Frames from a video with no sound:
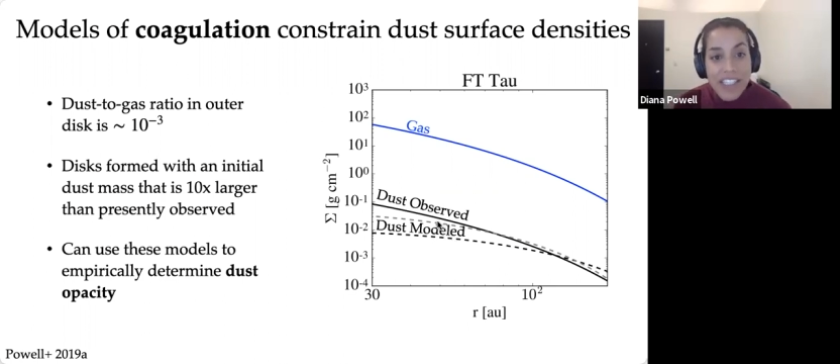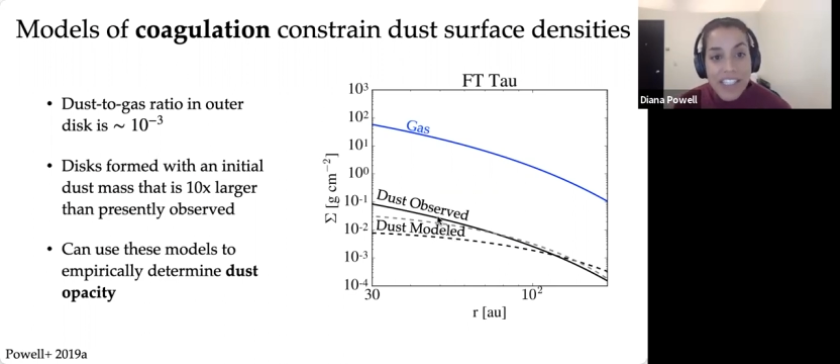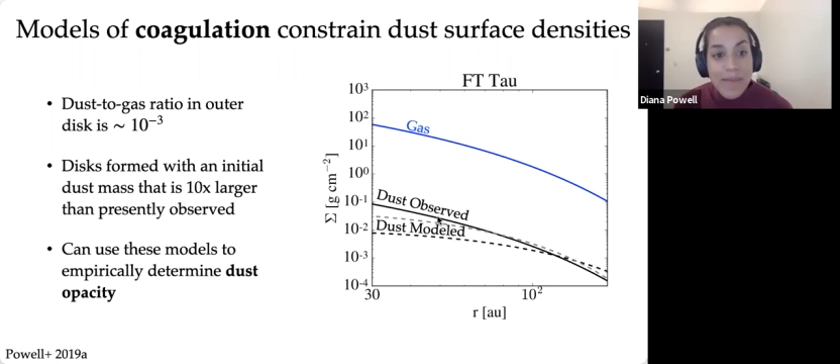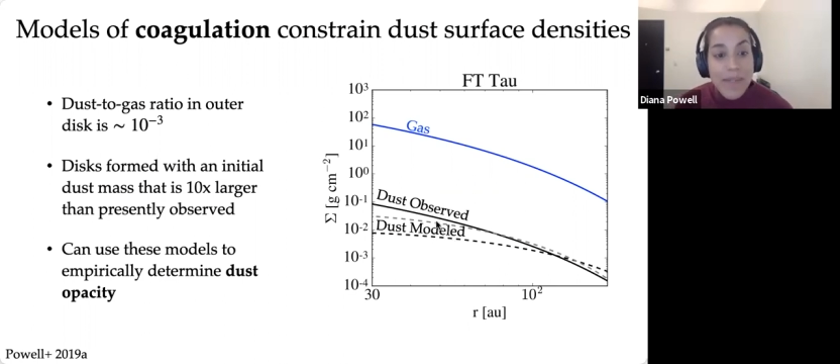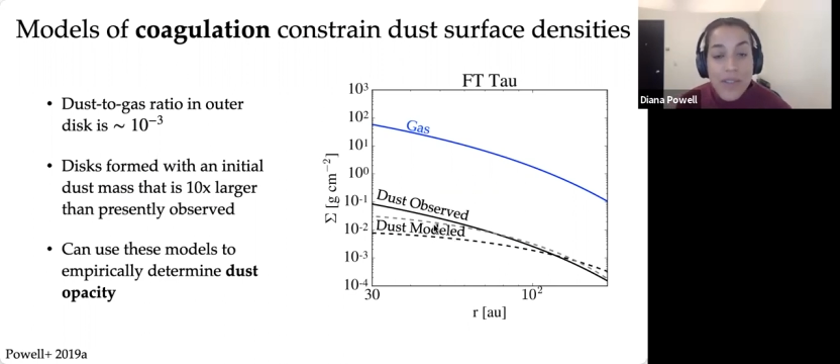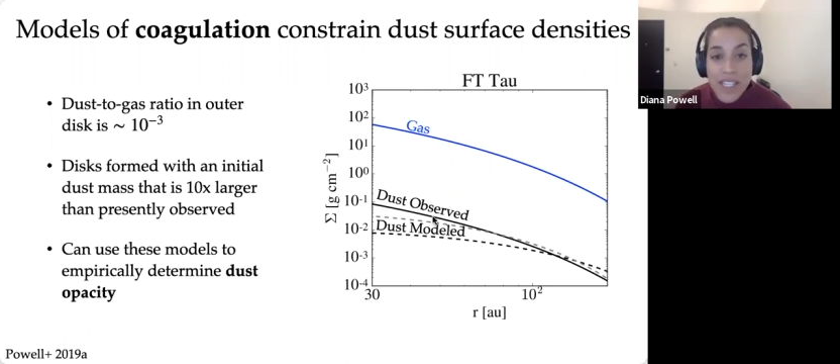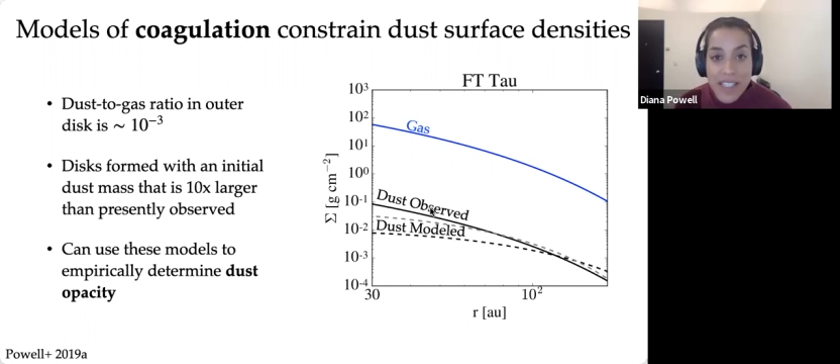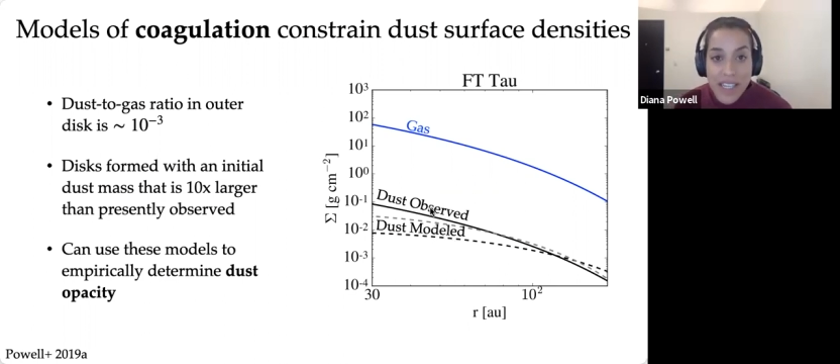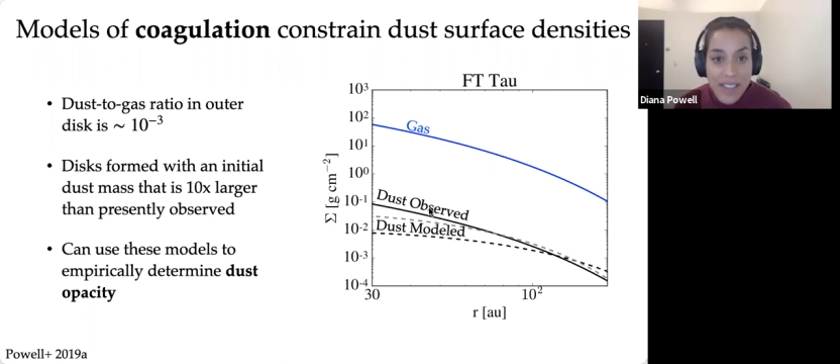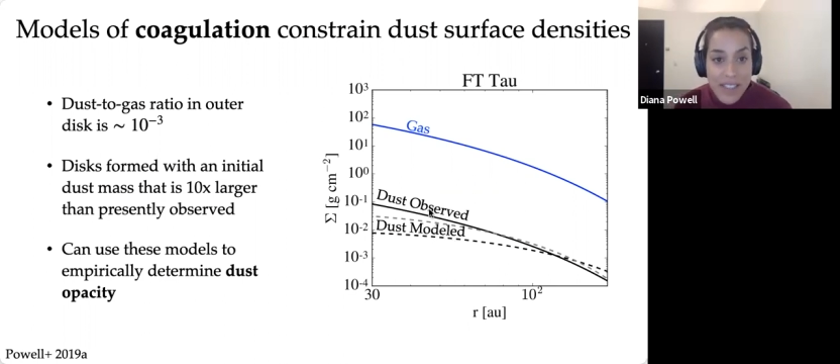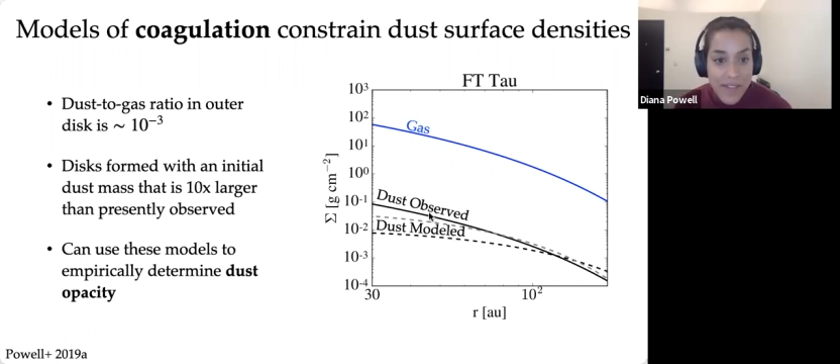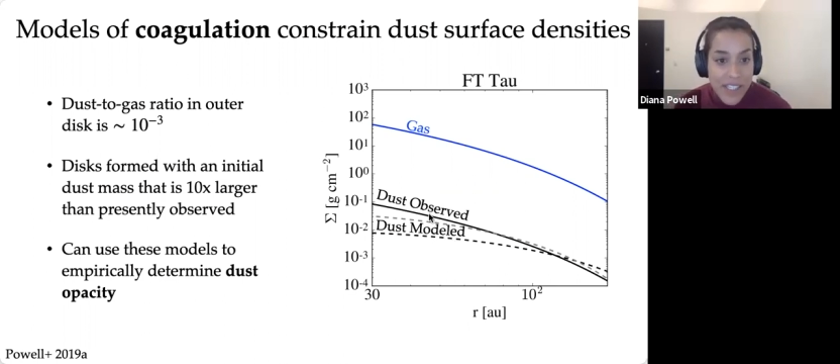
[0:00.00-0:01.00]
to compute the
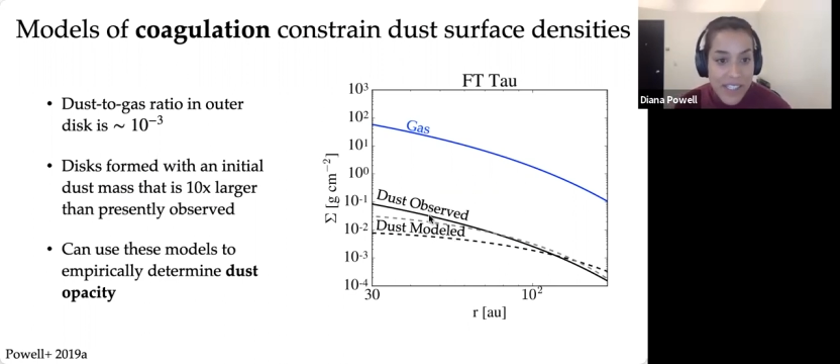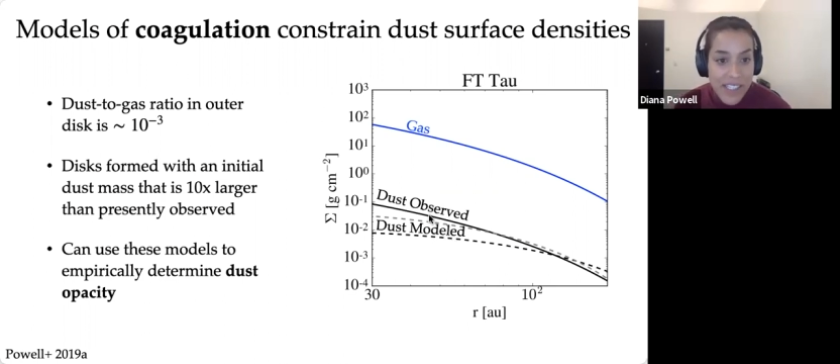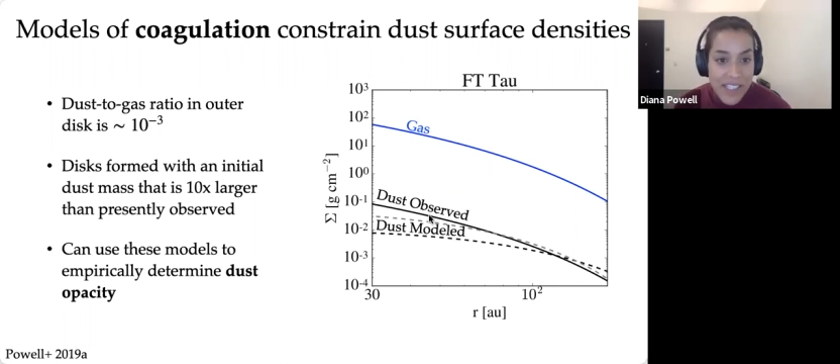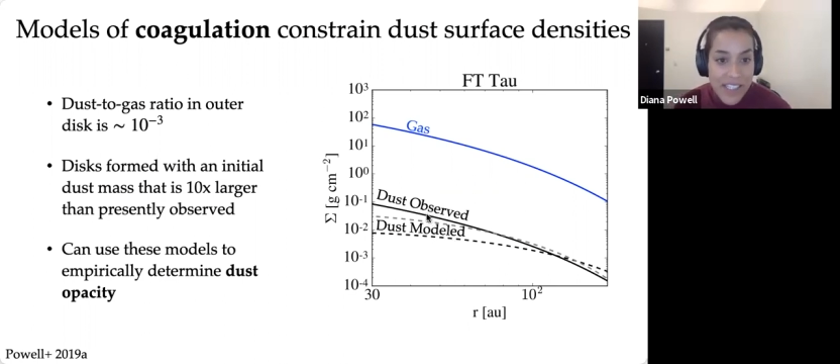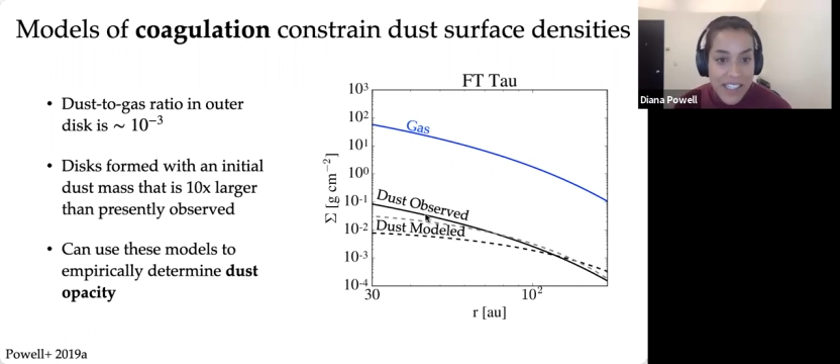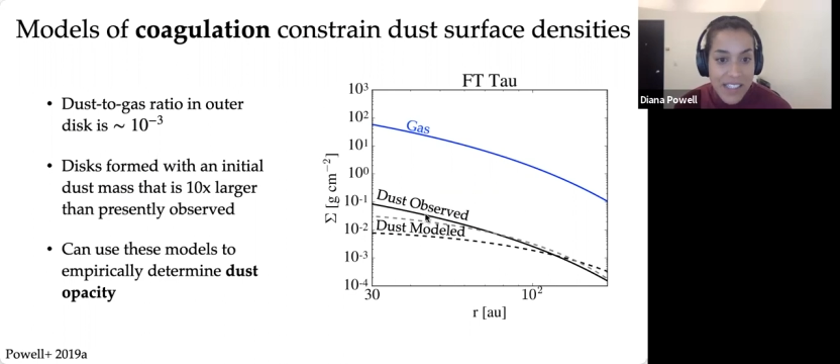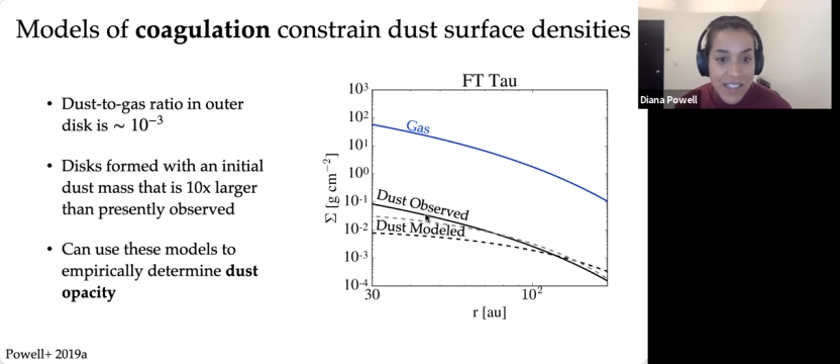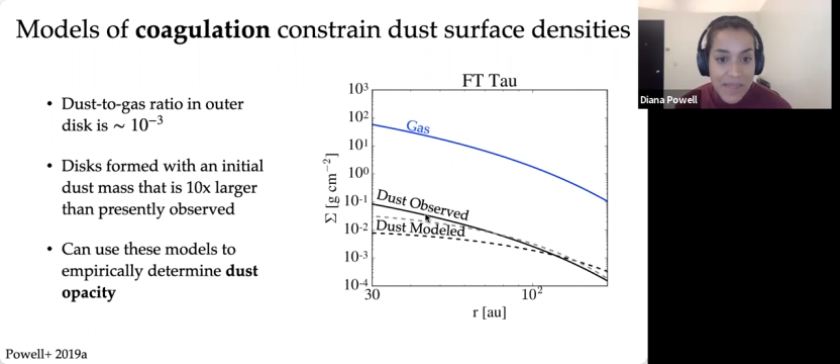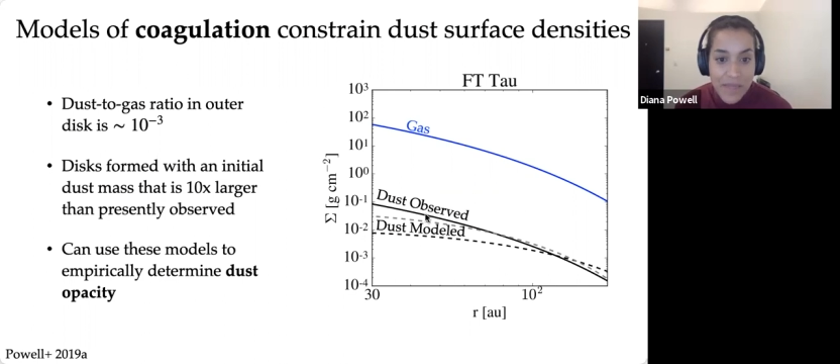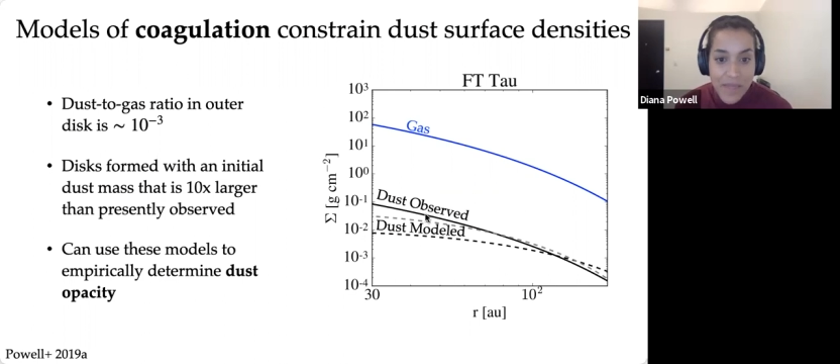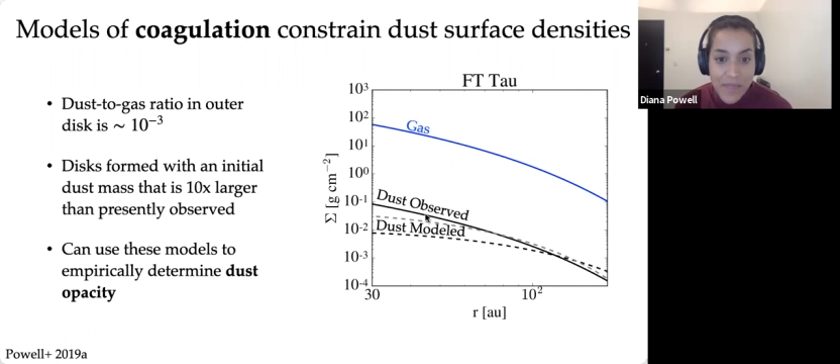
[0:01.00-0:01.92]
dust surface densities.